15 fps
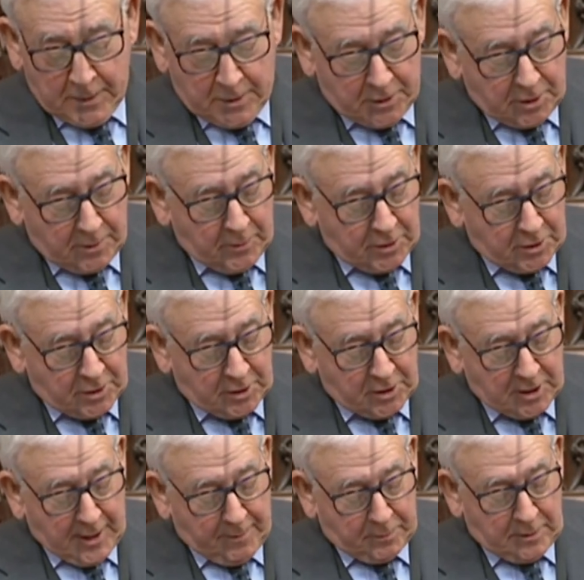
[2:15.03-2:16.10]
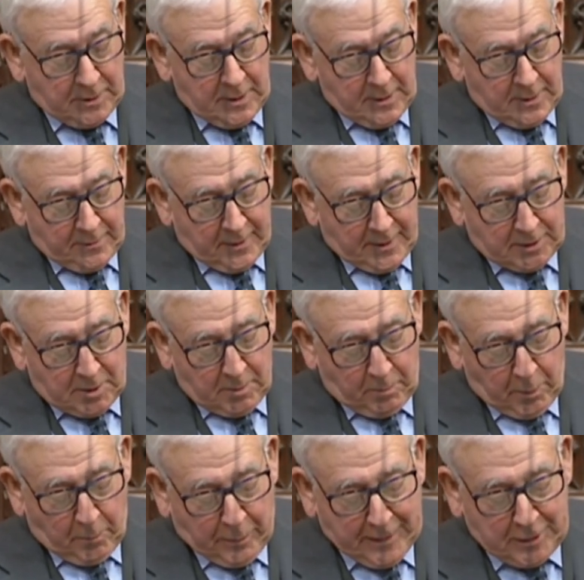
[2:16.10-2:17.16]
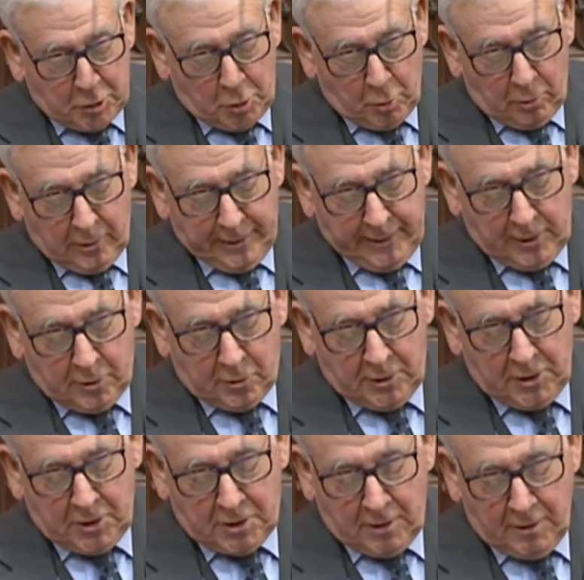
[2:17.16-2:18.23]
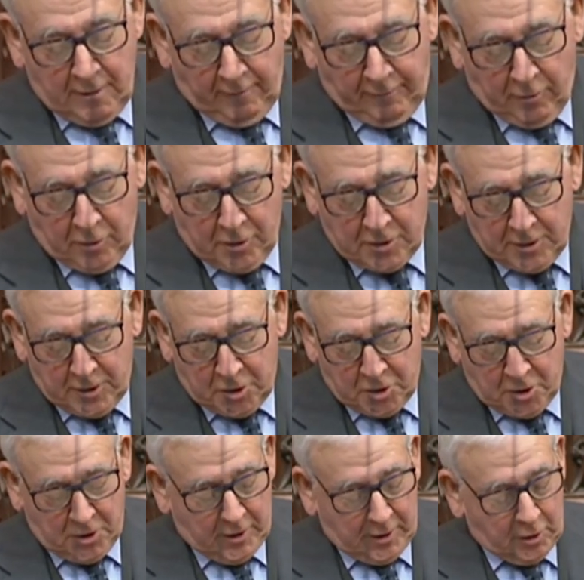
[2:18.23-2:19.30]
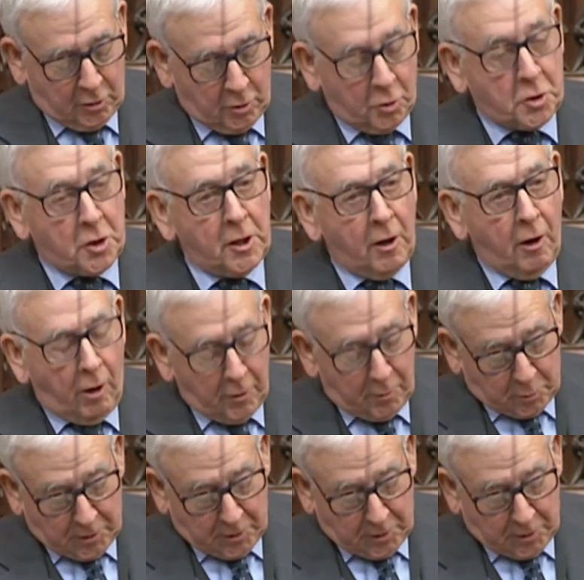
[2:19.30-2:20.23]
Does the Minister accept that perpetual increased afforestation encroaching on